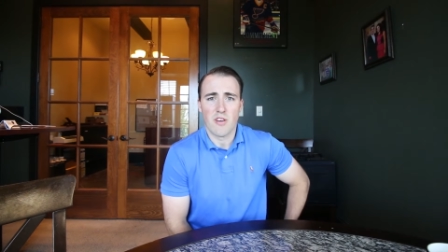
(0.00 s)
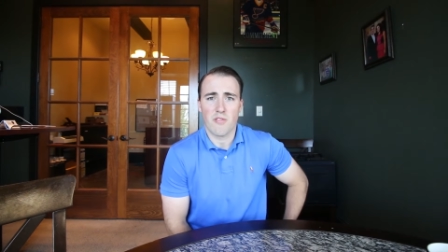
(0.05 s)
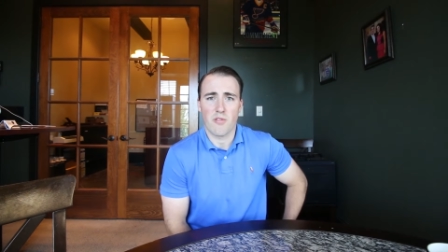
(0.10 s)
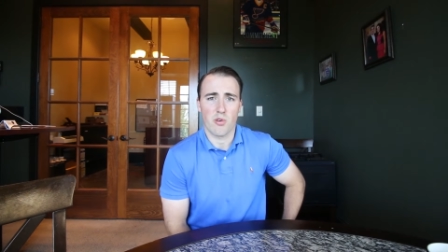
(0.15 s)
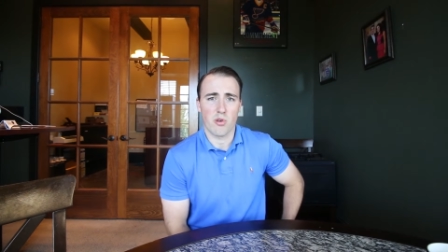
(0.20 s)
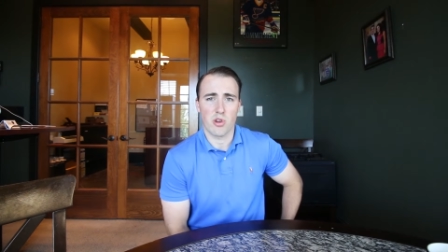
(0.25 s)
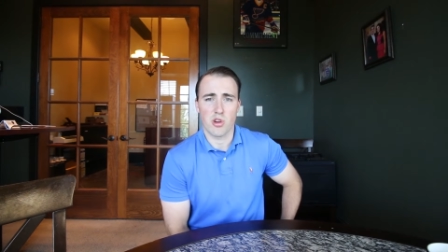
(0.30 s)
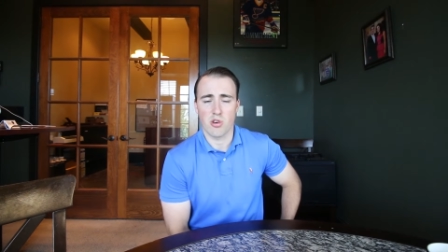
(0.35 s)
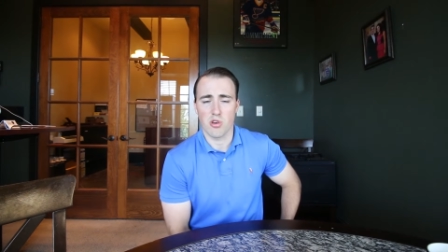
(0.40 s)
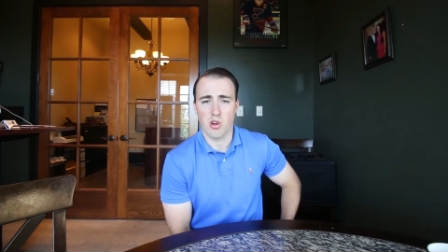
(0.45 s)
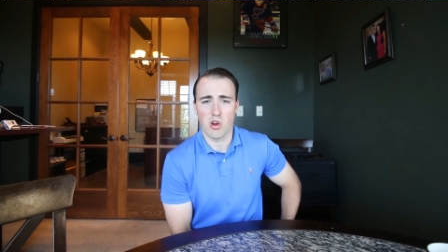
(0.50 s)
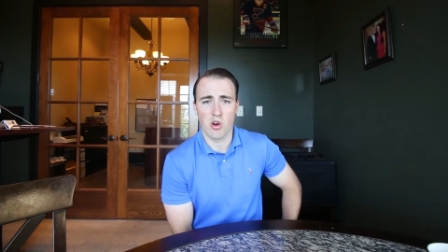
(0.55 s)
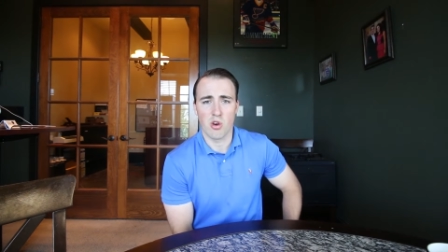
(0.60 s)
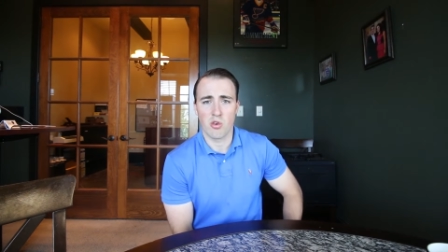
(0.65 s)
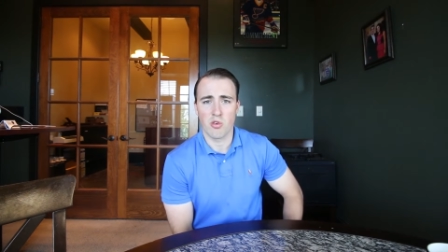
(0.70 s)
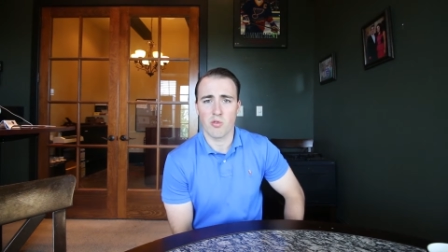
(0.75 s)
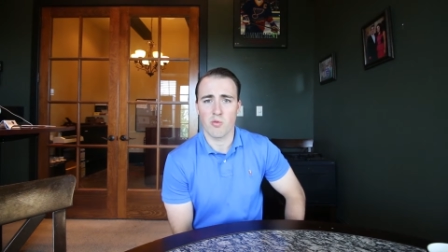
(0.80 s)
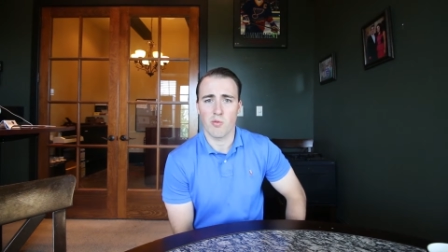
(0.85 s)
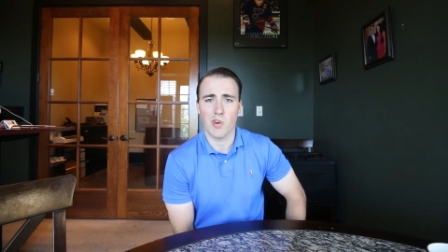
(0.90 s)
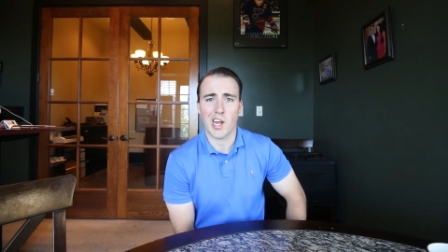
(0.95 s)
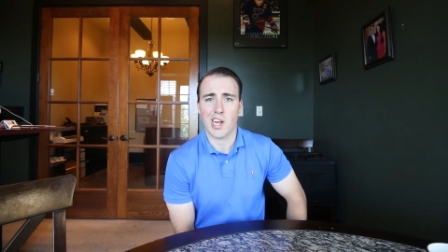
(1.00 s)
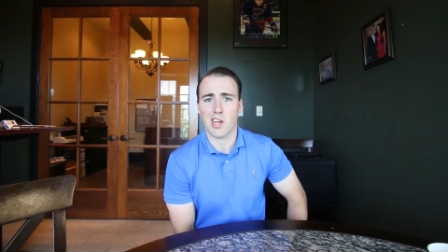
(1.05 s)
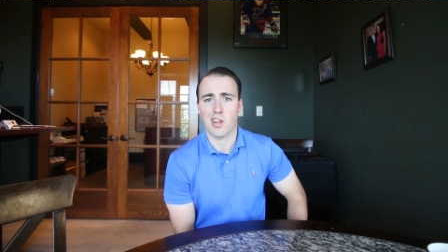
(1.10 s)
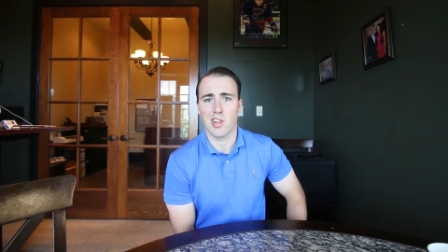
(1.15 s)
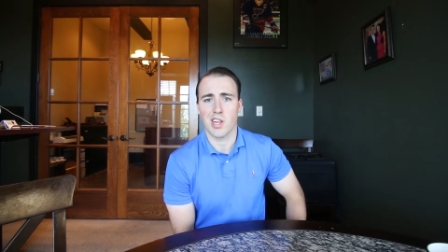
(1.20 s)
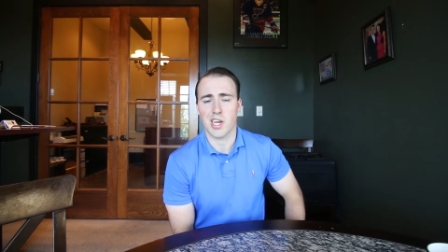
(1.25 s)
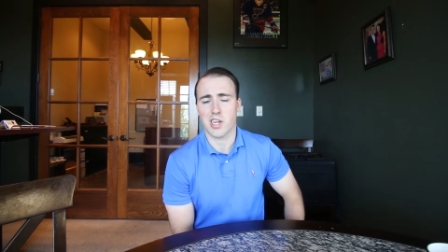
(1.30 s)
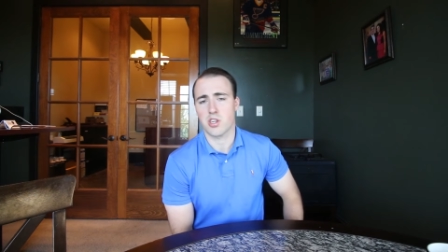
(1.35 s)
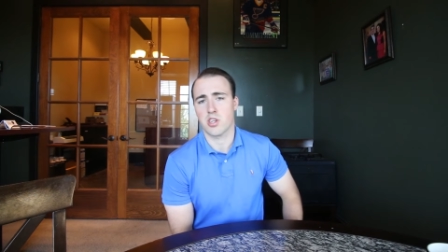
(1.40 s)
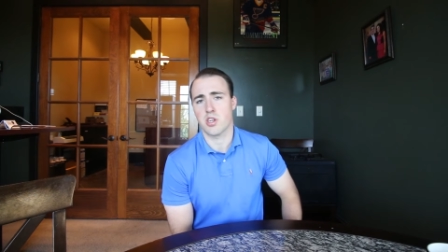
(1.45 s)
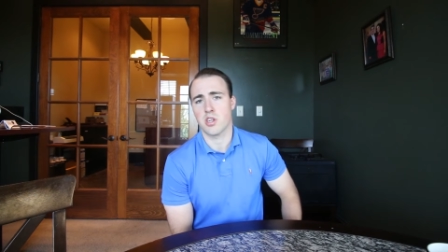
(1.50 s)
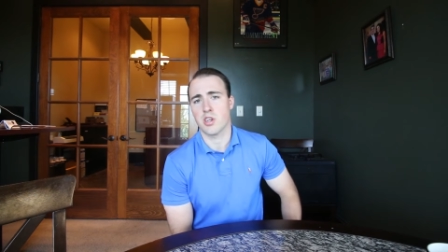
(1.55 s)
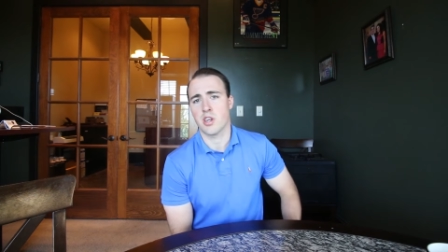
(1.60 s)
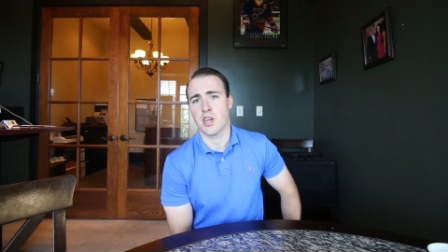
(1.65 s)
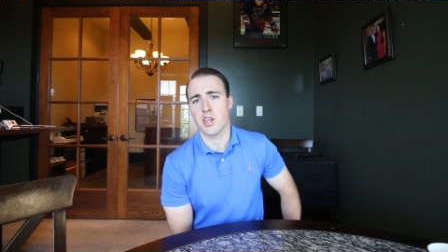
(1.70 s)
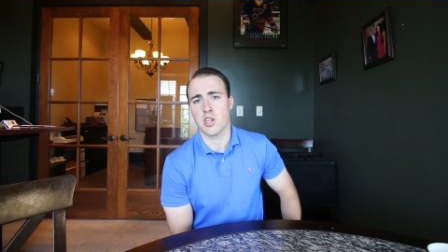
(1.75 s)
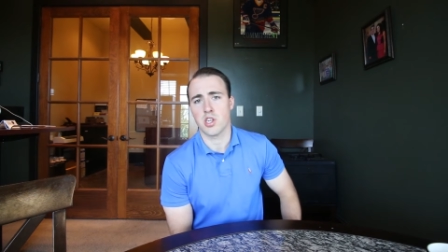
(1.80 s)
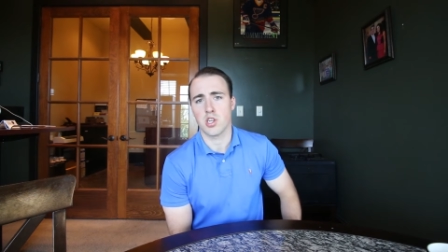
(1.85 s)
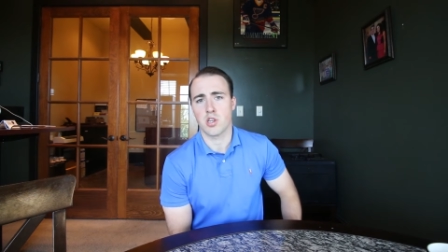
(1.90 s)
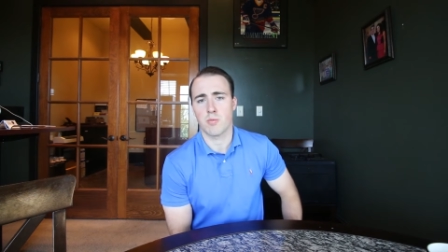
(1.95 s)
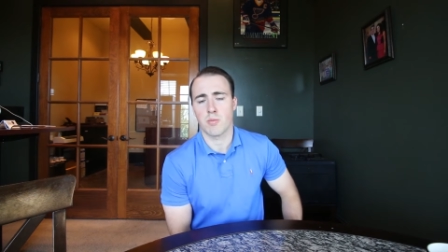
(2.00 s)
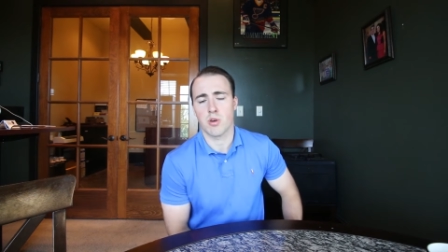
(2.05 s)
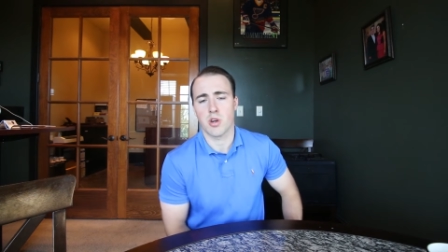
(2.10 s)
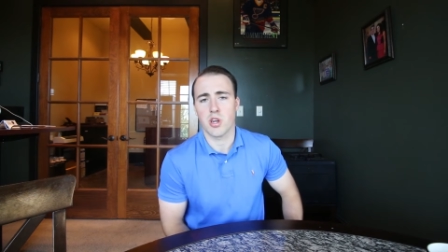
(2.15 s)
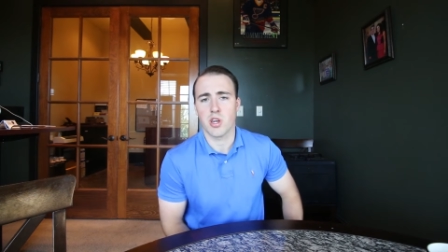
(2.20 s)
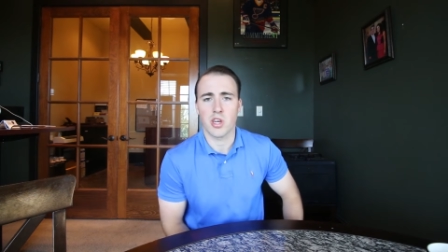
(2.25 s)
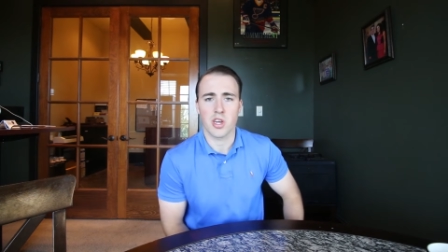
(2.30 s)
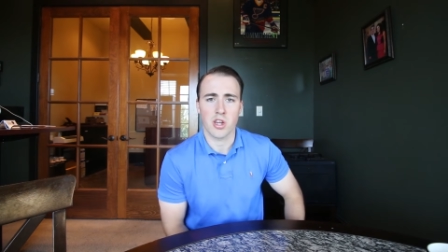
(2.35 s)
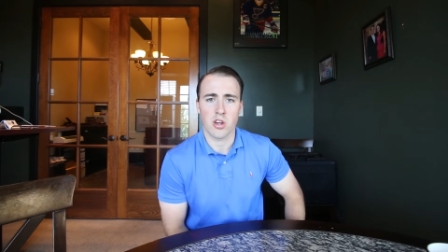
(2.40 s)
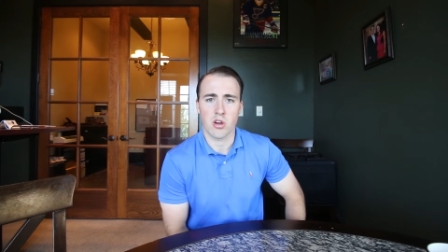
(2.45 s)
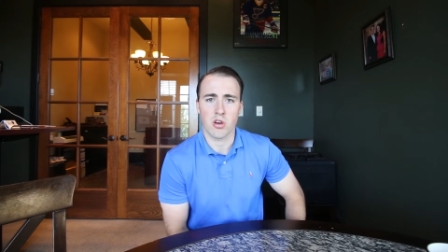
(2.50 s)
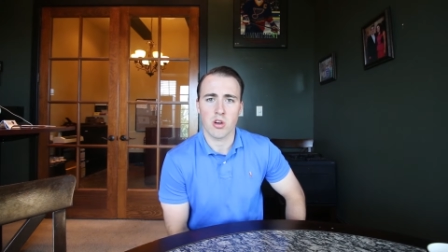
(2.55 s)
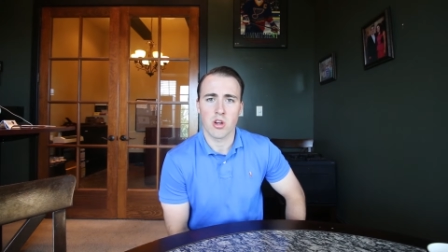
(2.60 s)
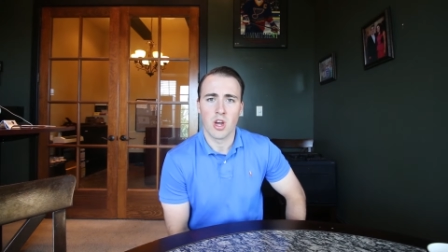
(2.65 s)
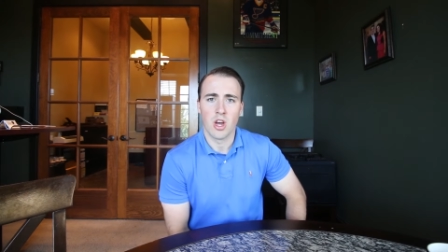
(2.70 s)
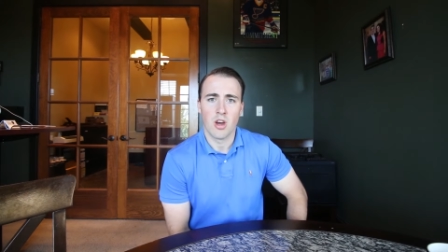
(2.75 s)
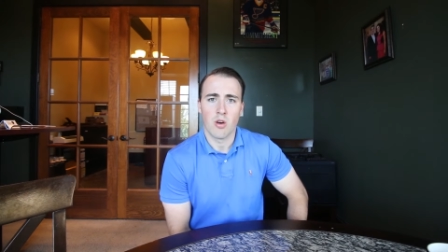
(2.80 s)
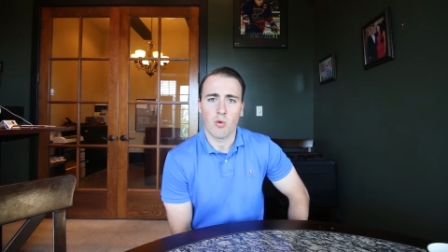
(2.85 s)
for your own recollection, and you should put it near